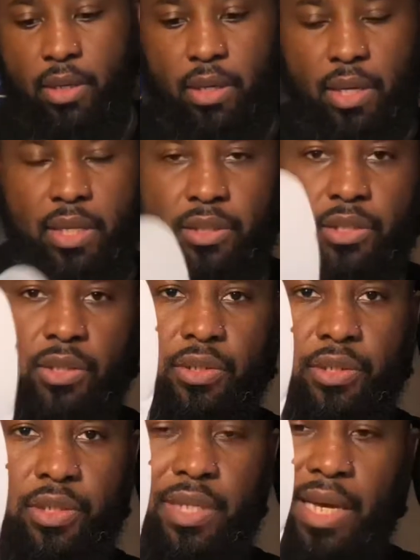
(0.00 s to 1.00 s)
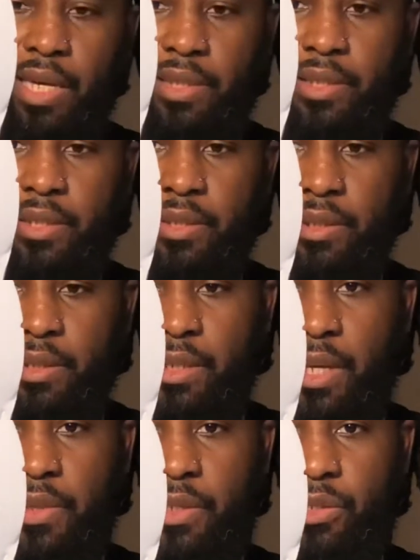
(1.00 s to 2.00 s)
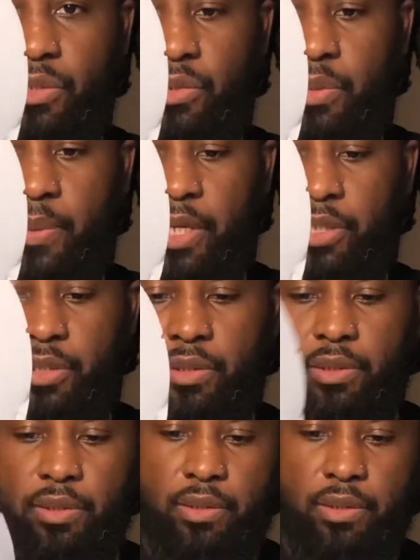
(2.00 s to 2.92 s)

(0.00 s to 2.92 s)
Insoles are nice. Nothing too special.